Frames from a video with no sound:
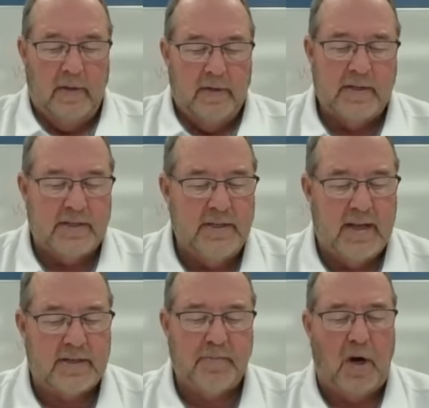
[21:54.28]
This
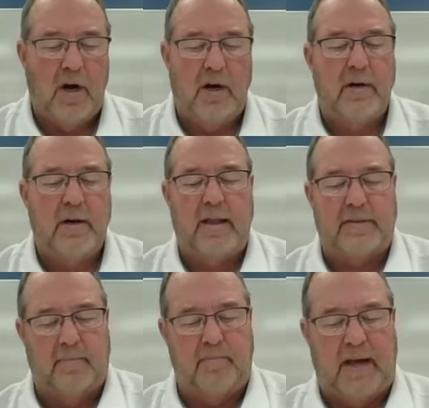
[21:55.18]
next part at
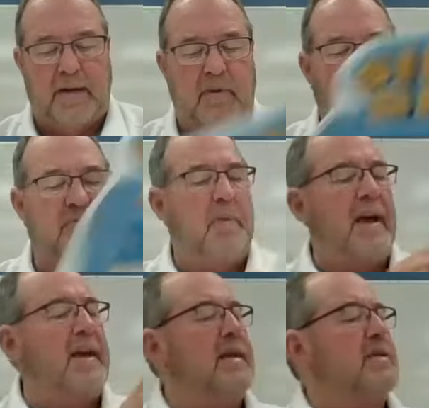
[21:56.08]
the bottom of
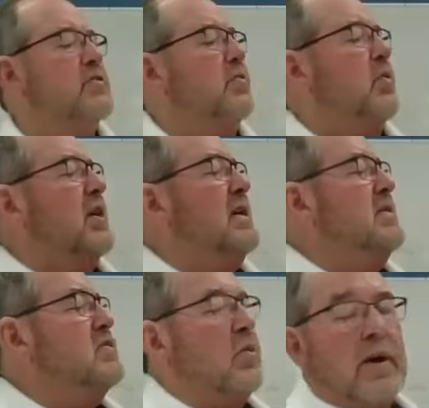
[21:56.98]
page
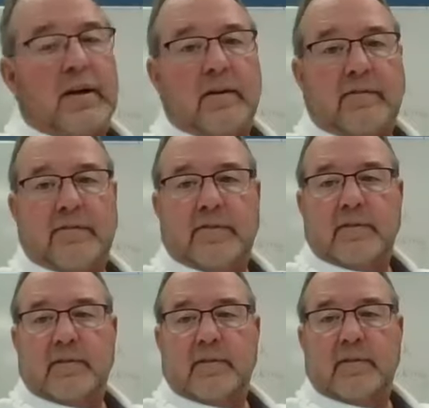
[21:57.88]
112,
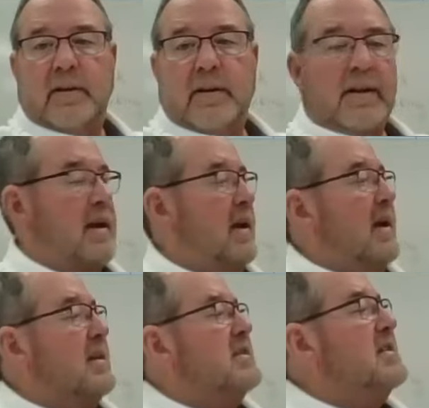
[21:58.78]

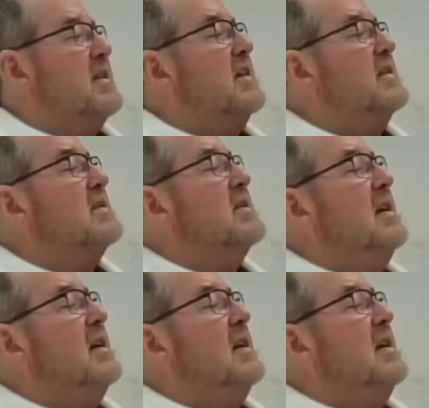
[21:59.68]
it says,